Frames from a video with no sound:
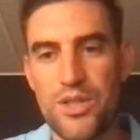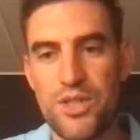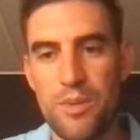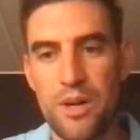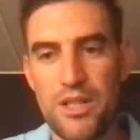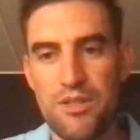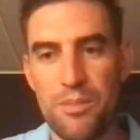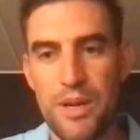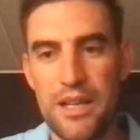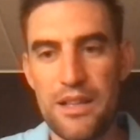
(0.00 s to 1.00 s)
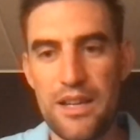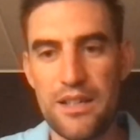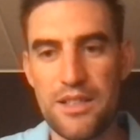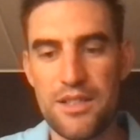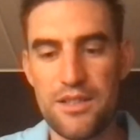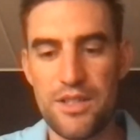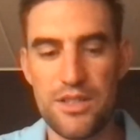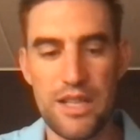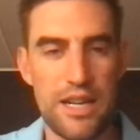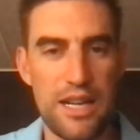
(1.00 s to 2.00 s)
Do you mind just repeating that? I just
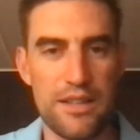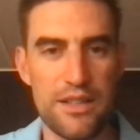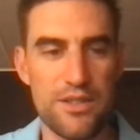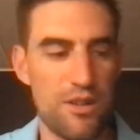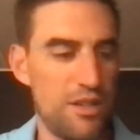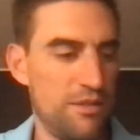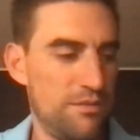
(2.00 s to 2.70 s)
cut out there, sorry.